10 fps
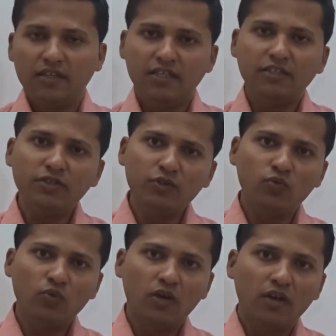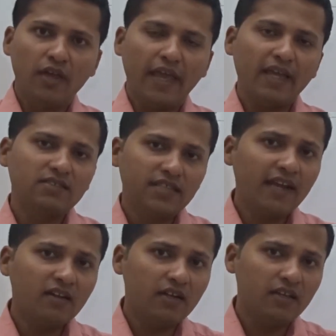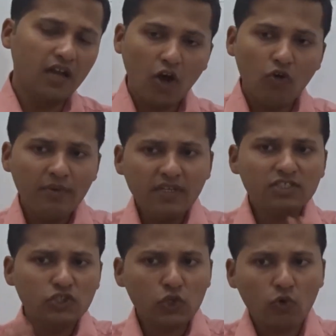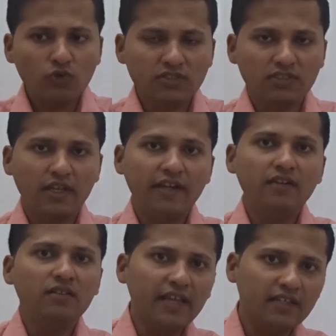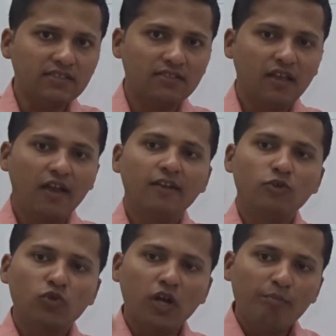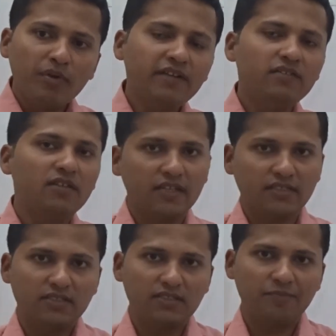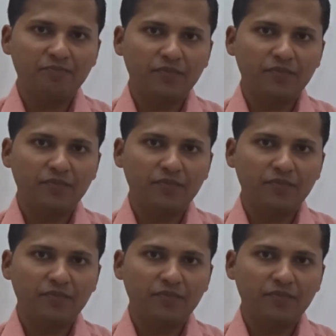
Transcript: he knew exactly how many strokes it takes to complete the race